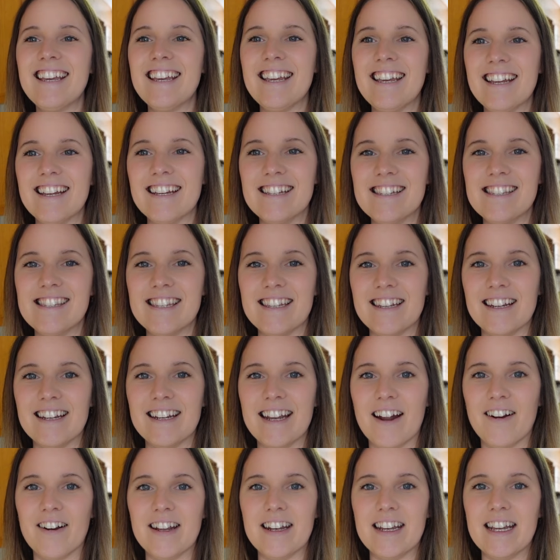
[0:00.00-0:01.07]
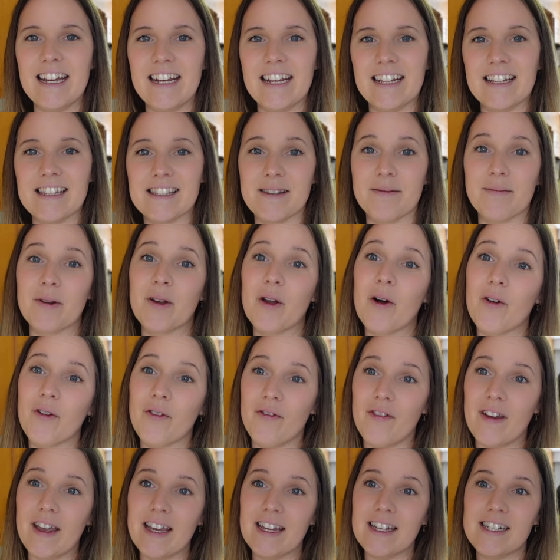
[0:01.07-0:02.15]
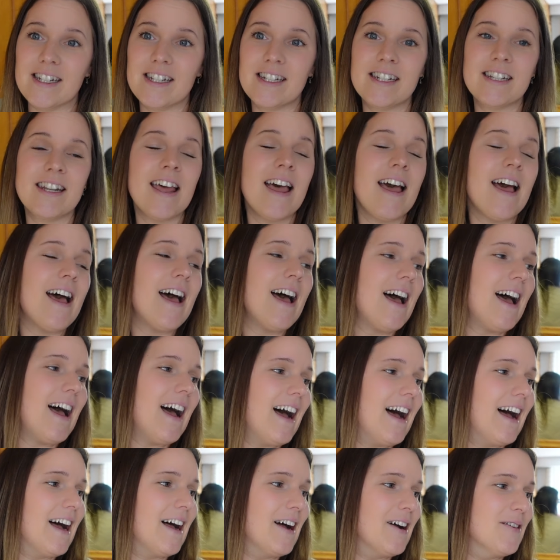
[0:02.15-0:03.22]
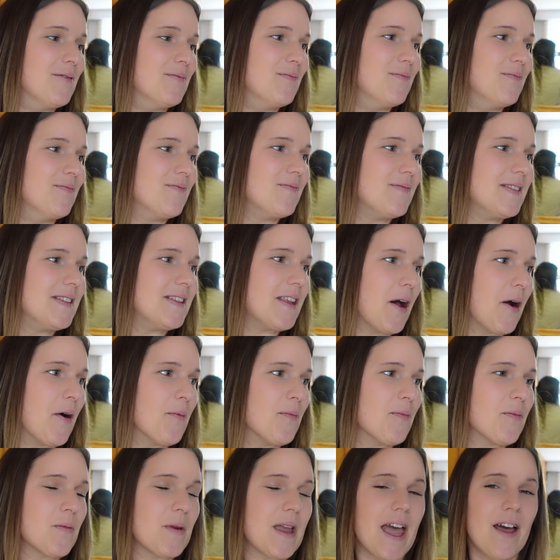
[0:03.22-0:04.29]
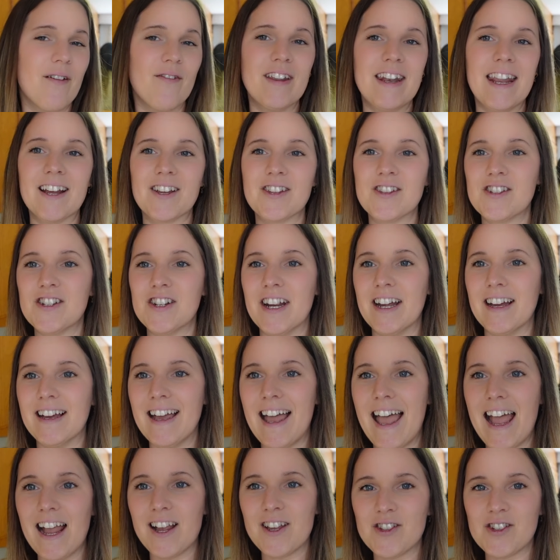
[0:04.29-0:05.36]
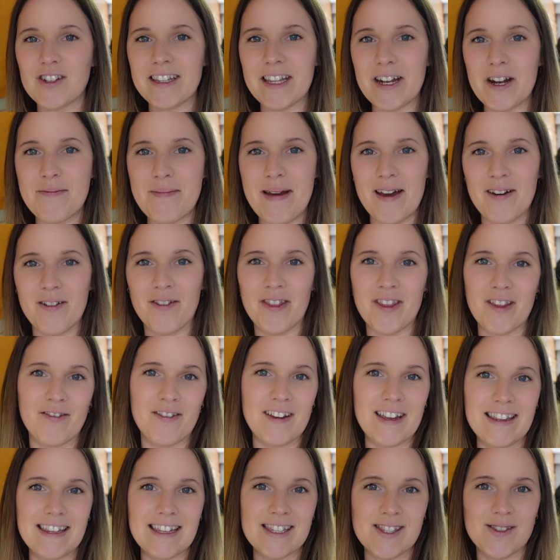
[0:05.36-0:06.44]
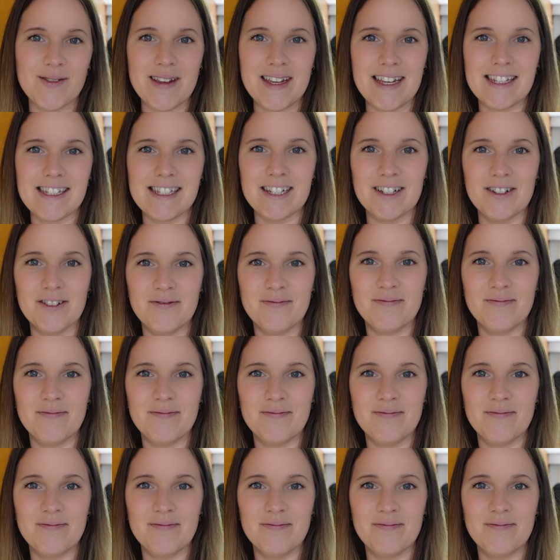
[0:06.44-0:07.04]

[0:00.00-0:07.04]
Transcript: he is sitting down and eating some goldfish. Um, so we have an extra, extra little mouth to feed this week too.